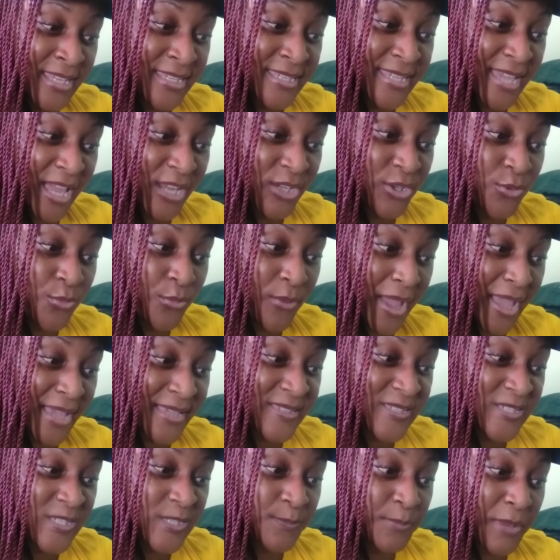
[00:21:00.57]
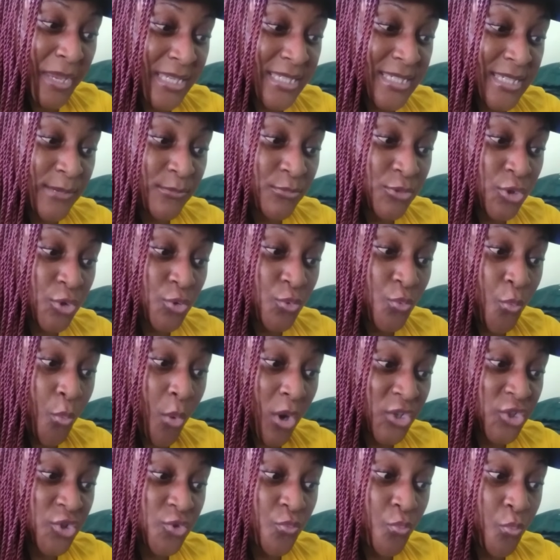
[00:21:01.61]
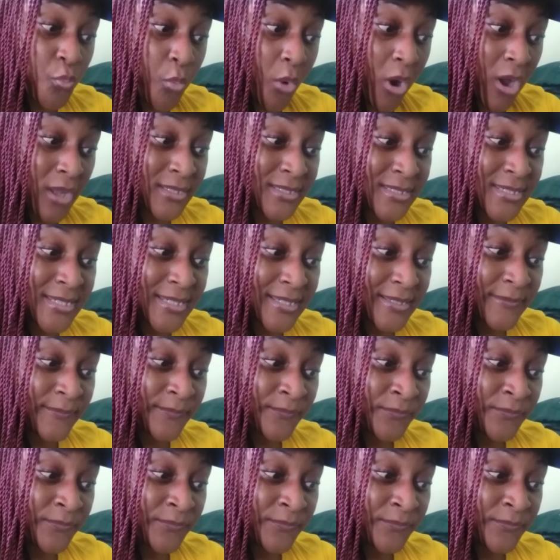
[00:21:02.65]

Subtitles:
Can you expect him to do what you want?